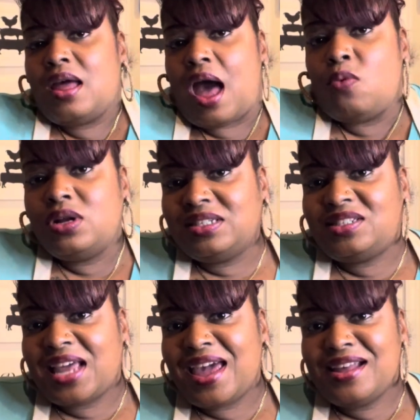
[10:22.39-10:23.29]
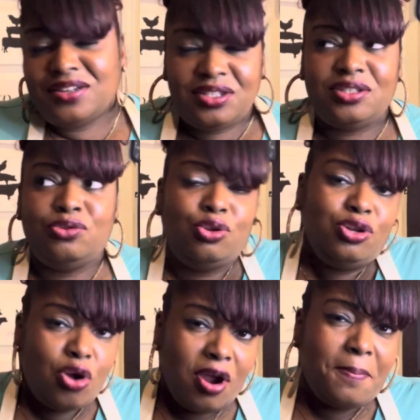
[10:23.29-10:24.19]
I wouldn't say it's New
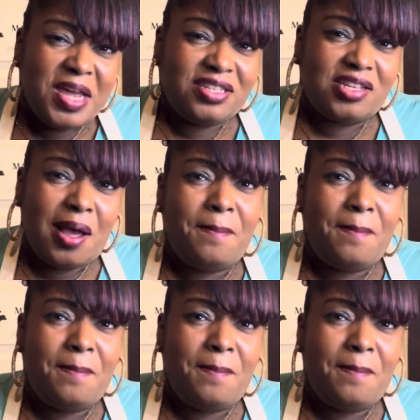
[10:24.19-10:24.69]
York pizza,